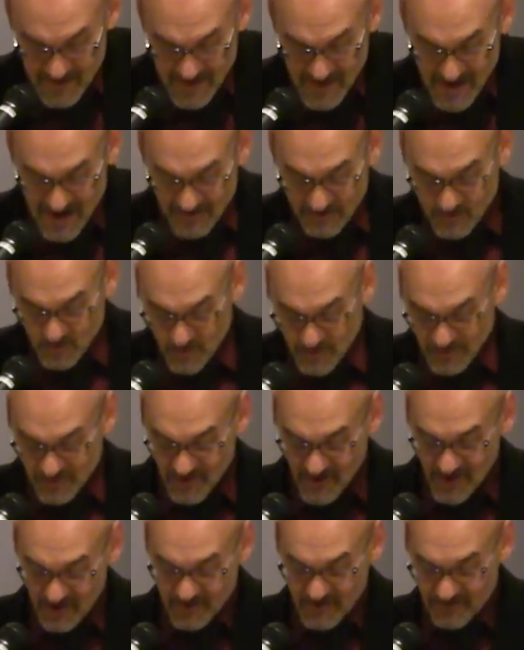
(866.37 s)
as a
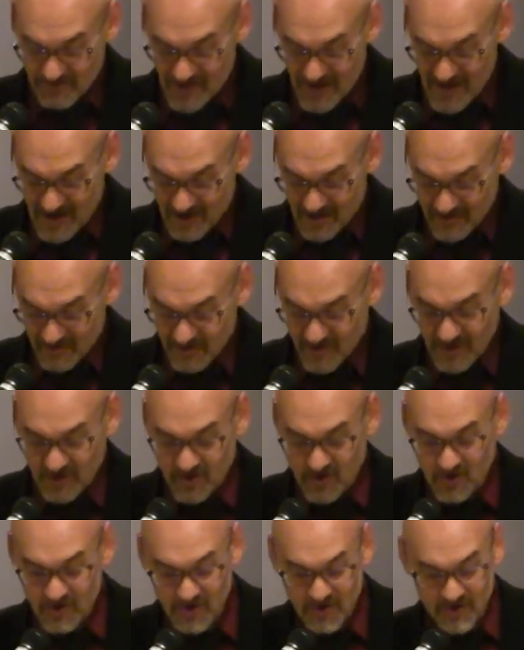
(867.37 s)
result of Alan's
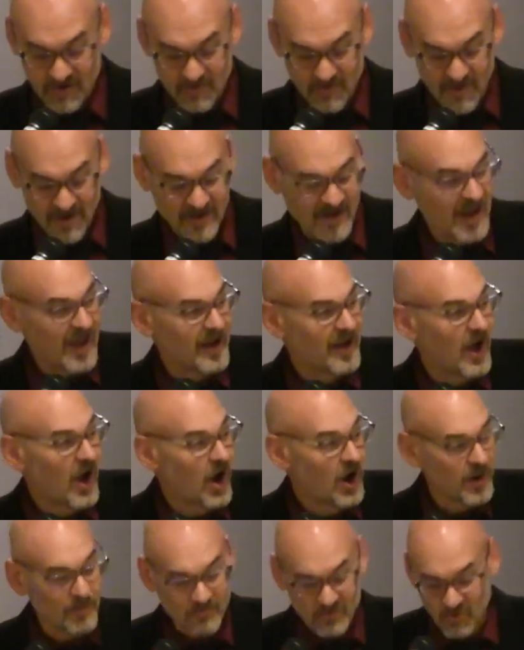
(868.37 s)
encouragement and
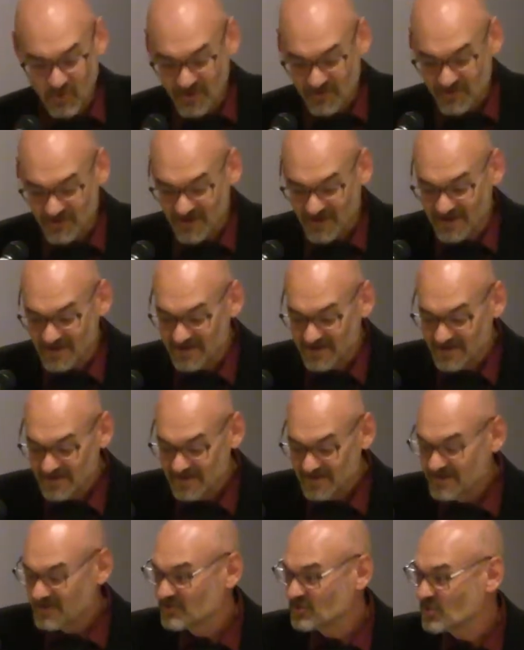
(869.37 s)
arm twisting
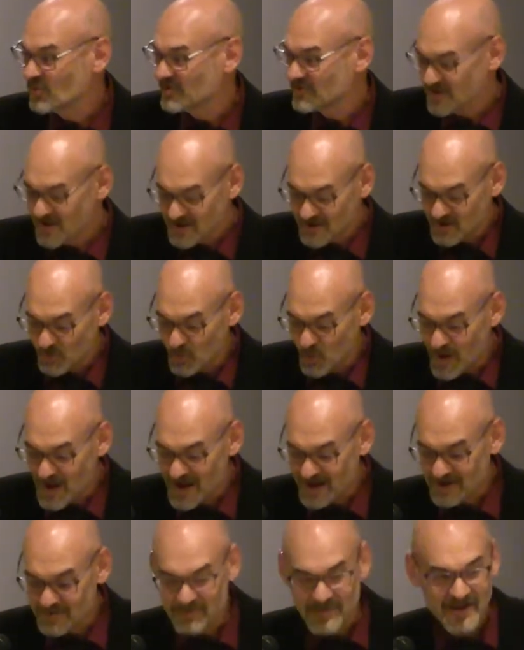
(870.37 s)
to attend a
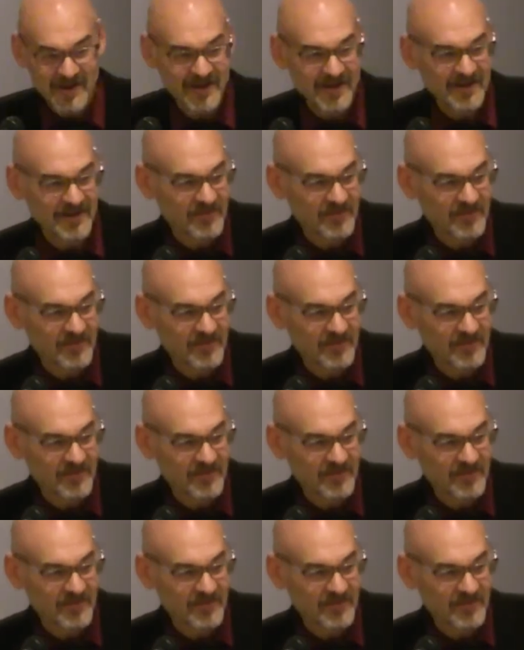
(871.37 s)
WAC meeting in